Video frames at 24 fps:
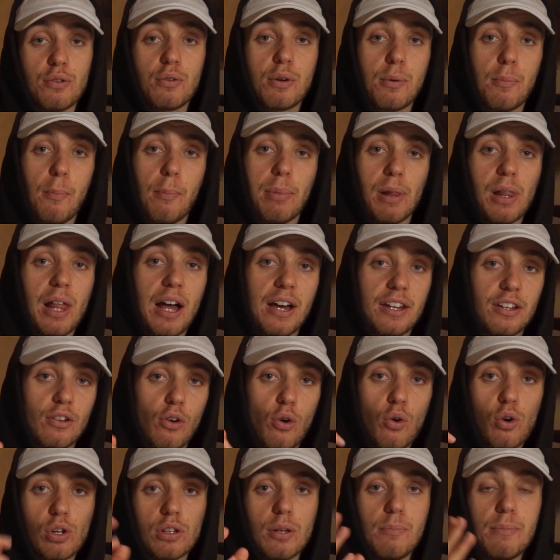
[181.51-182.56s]
can plan
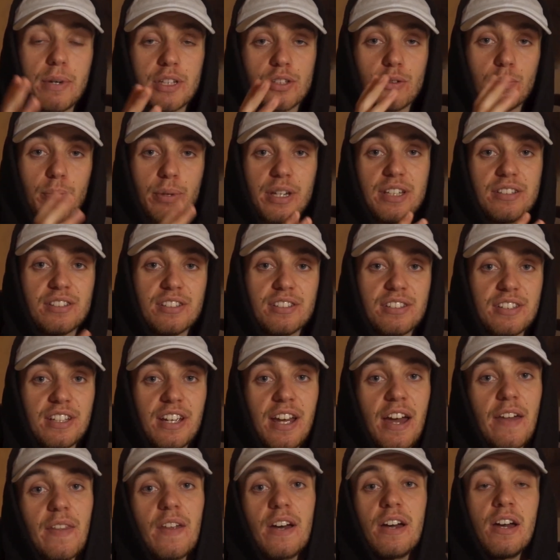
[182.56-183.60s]
all the middle pieces
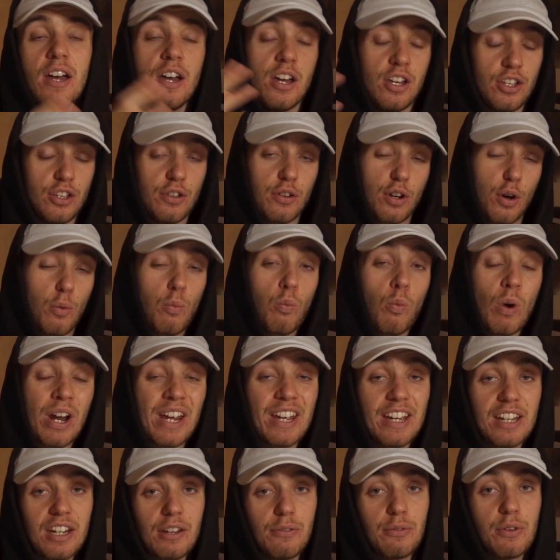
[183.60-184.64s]
together. You can wing
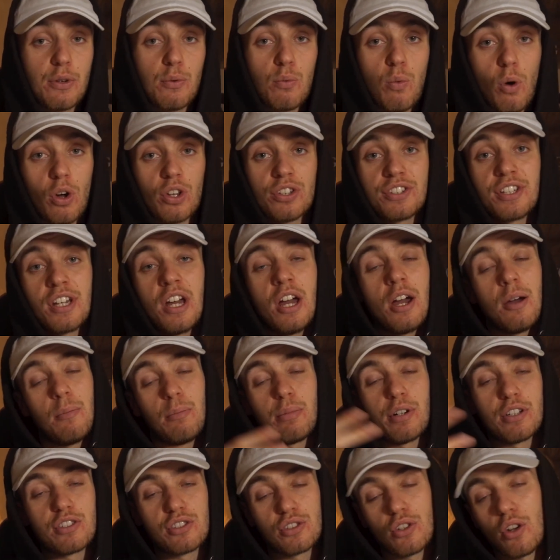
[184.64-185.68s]
it if you want, but
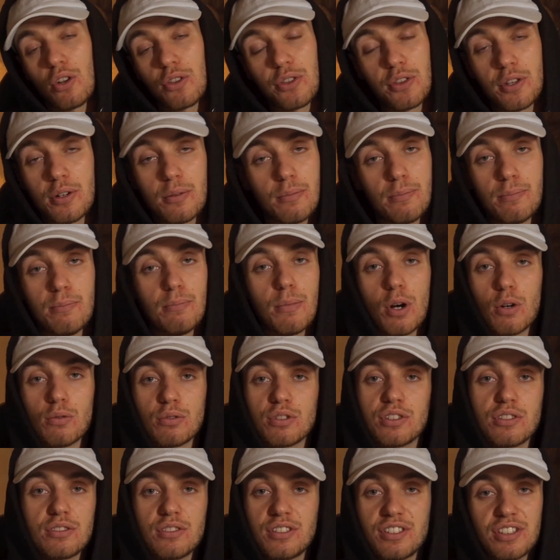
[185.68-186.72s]
it's not the
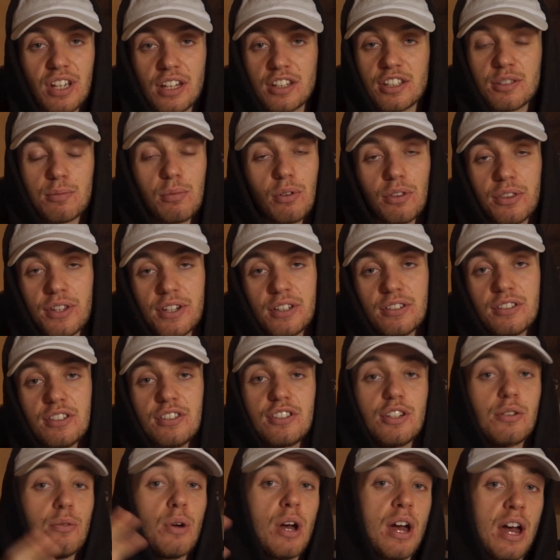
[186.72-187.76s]
most sensible thing to
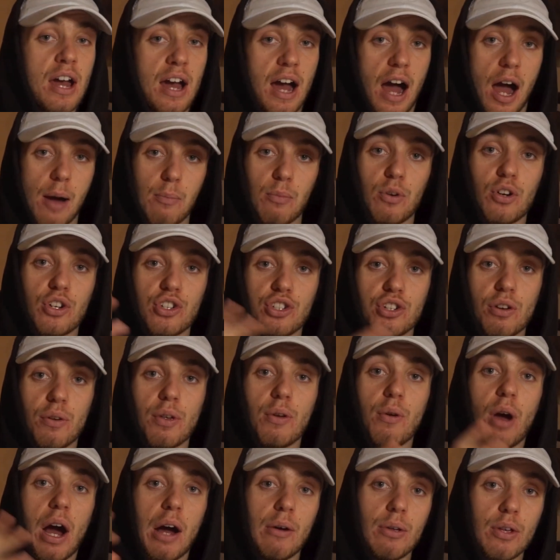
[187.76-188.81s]
do. I'm going to show you
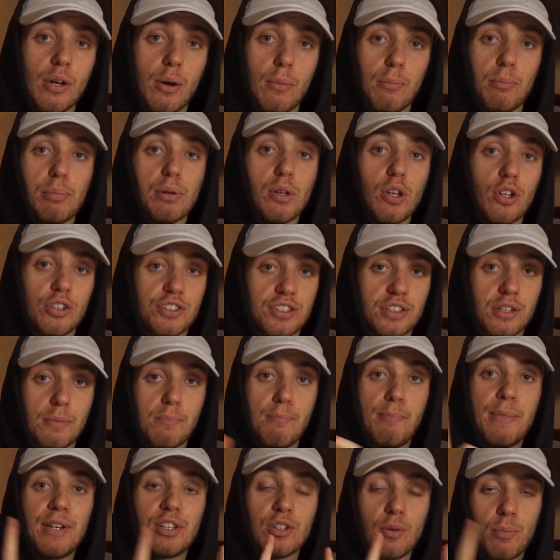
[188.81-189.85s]
how you can plot the
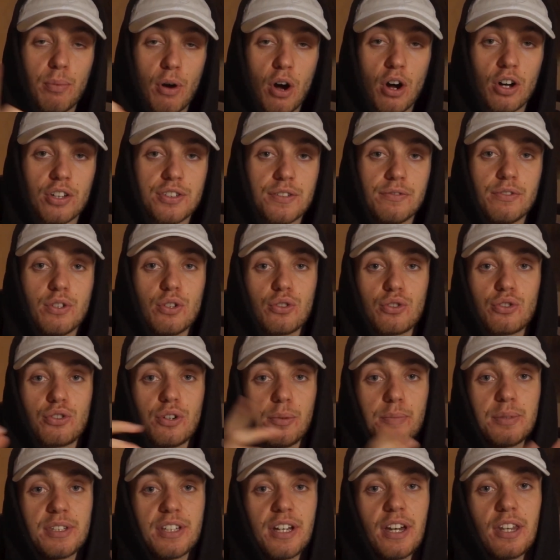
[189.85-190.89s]
middle part of your
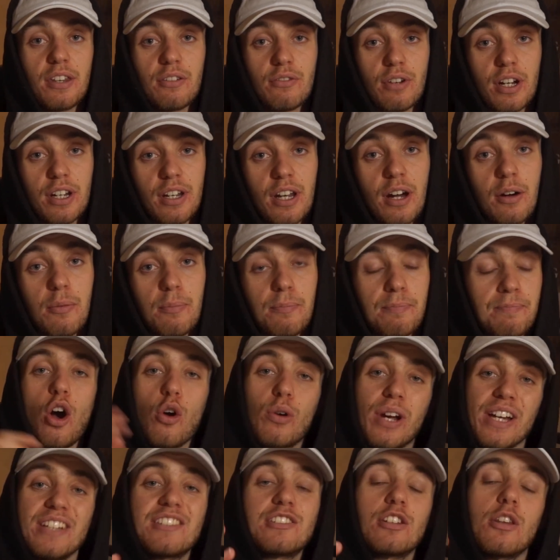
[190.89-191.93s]
trip together right now.
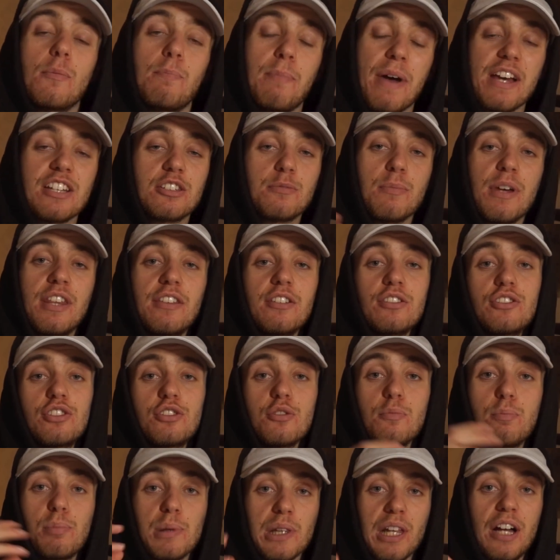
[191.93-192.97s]
Okay, so the best method to
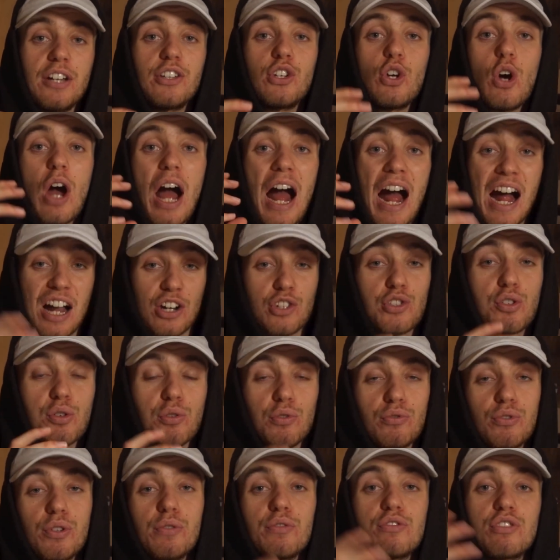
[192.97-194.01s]
plan your actual
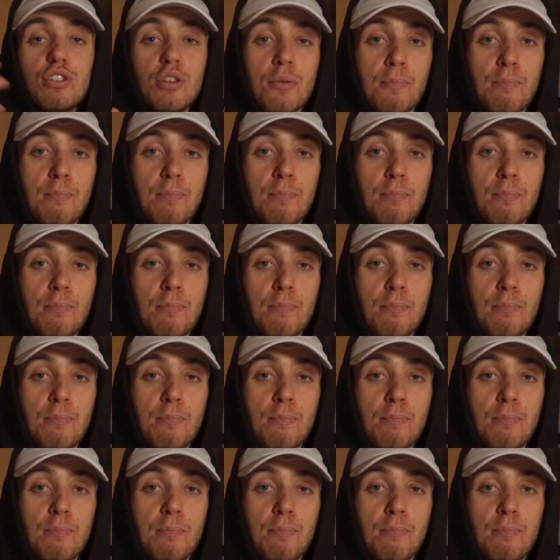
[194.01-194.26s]
route, the